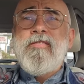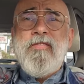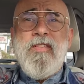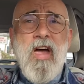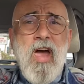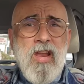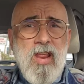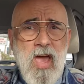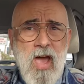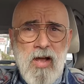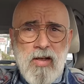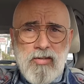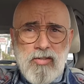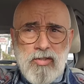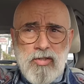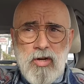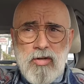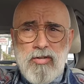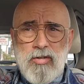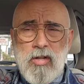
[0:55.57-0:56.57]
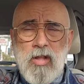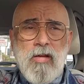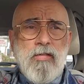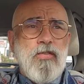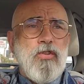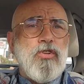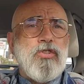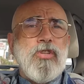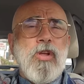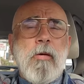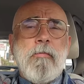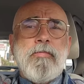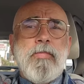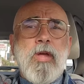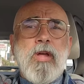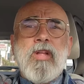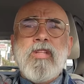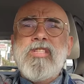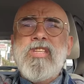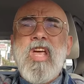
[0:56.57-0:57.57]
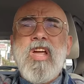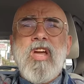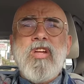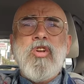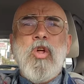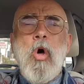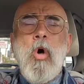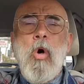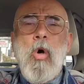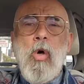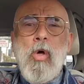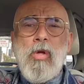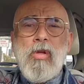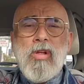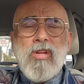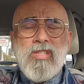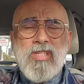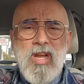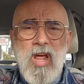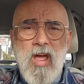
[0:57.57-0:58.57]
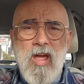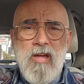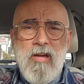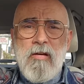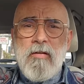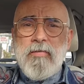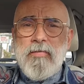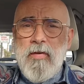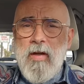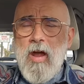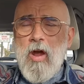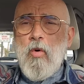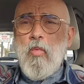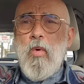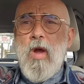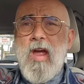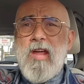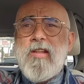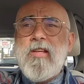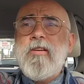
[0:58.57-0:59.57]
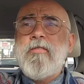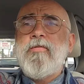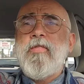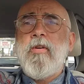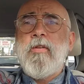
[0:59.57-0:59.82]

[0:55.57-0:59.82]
FedEx to deliver something. It's like an all-day affair waiting